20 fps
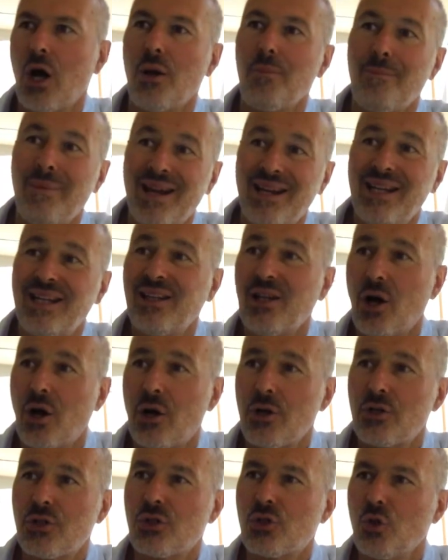on many
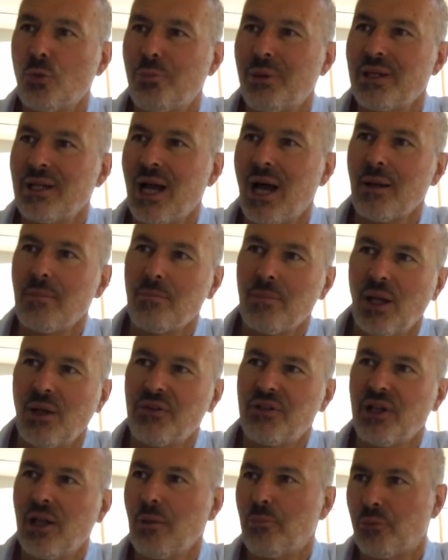large super yacht
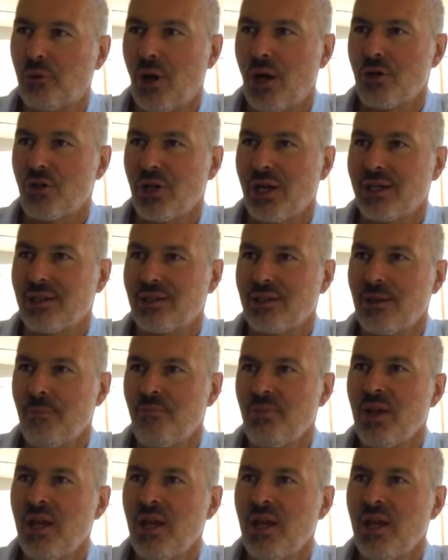multi-hull projects.